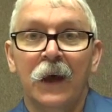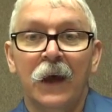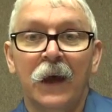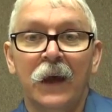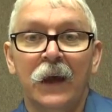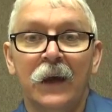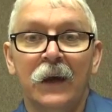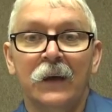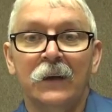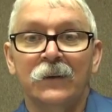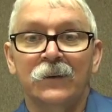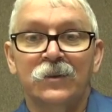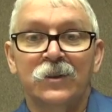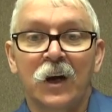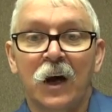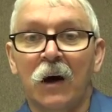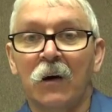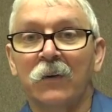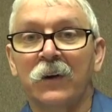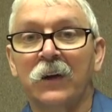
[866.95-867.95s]
and
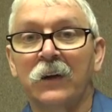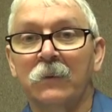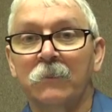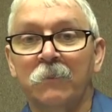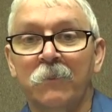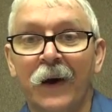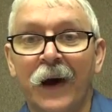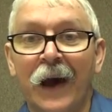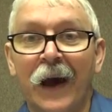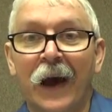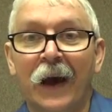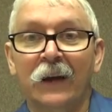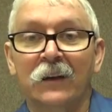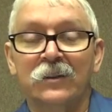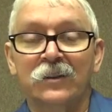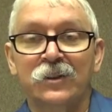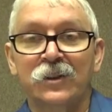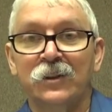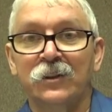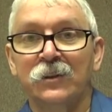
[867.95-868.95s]
talking back
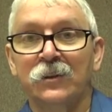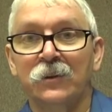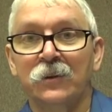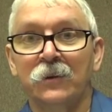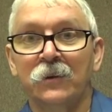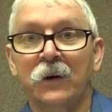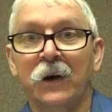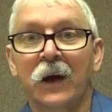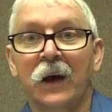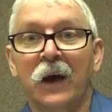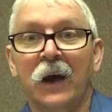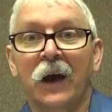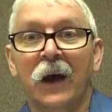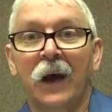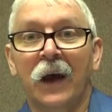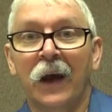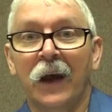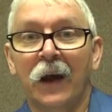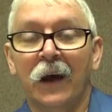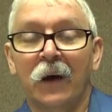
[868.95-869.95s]
to
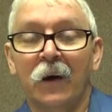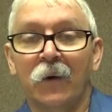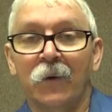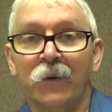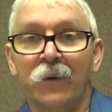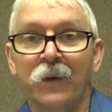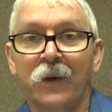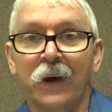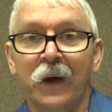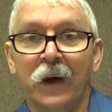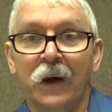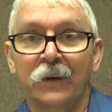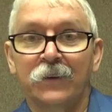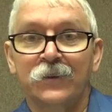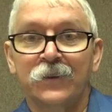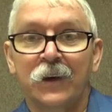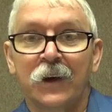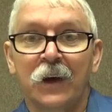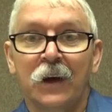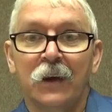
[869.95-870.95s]
how
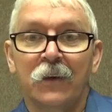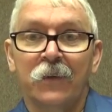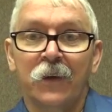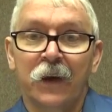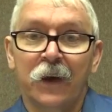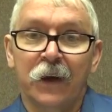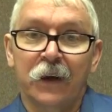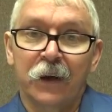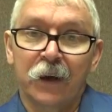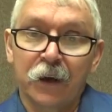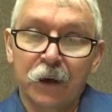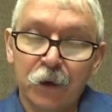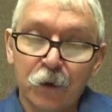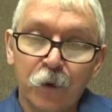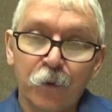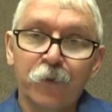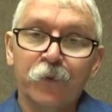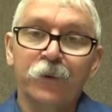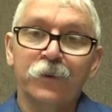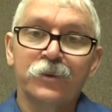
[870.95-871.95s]
that they had
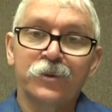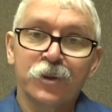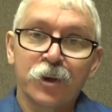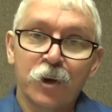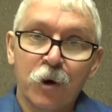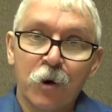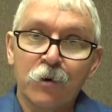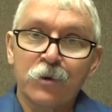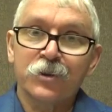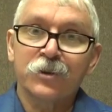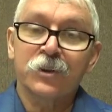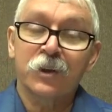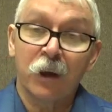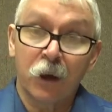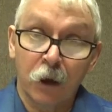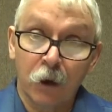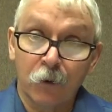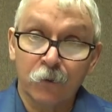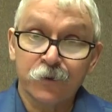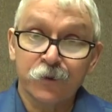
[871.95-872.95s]
held the church
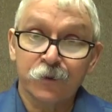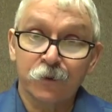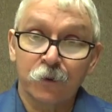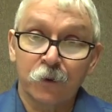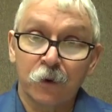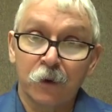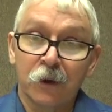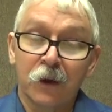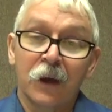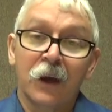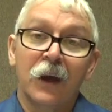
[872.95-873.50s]
council